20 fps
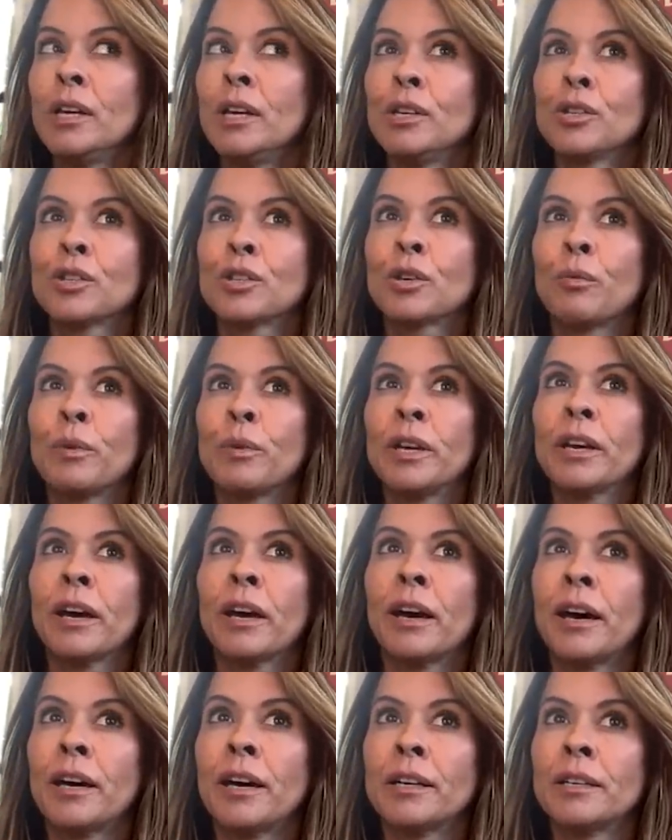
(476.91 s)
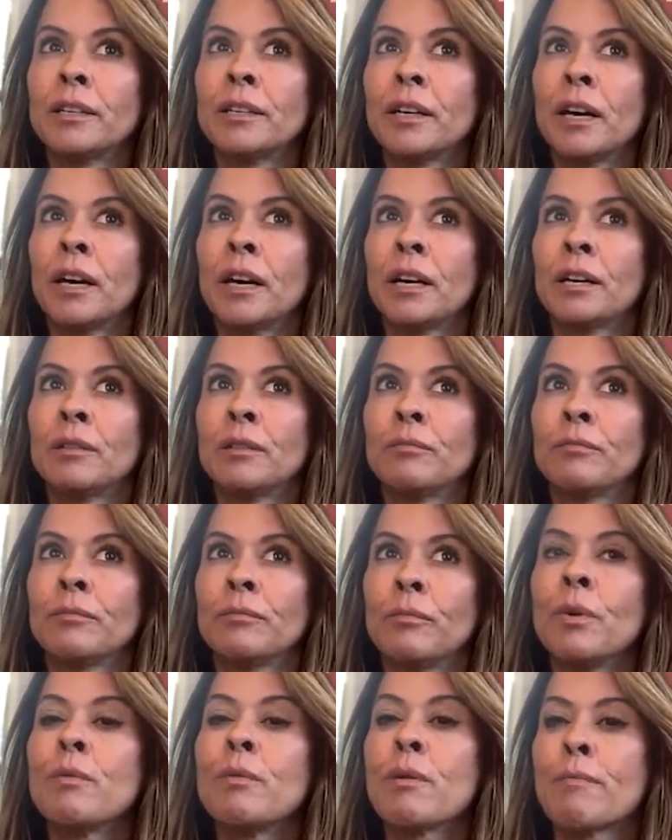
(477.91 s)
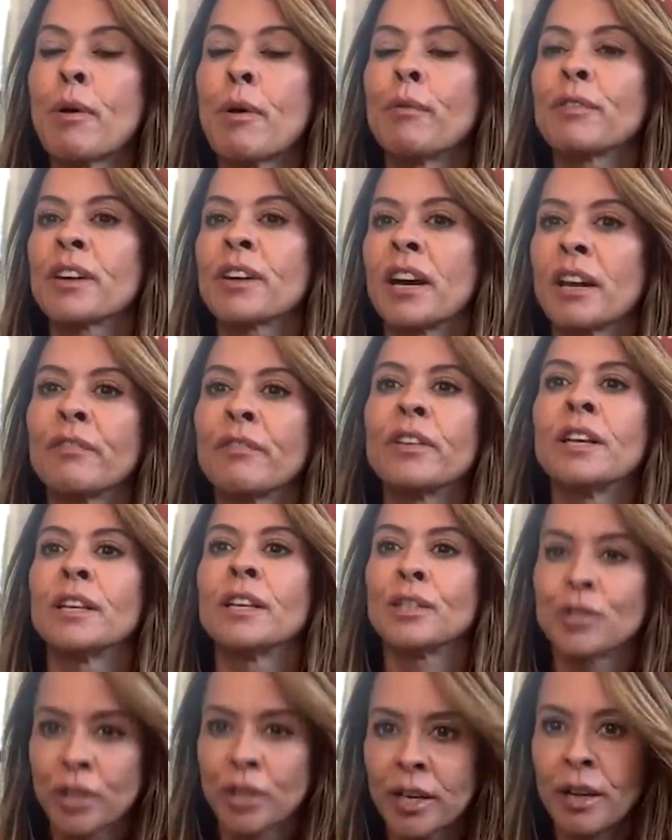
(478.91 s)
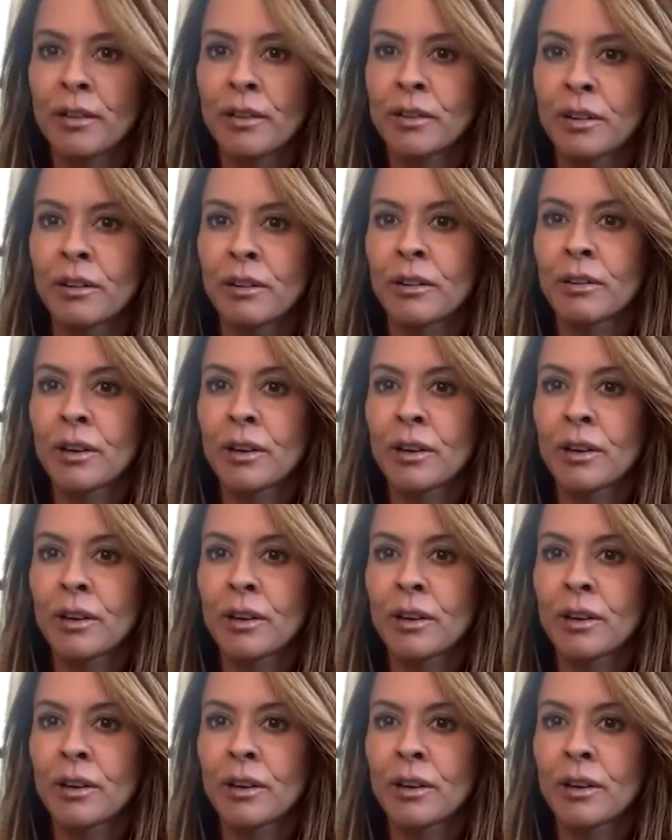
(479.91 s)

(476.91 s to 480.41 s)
So we had, we were both kind of in it together.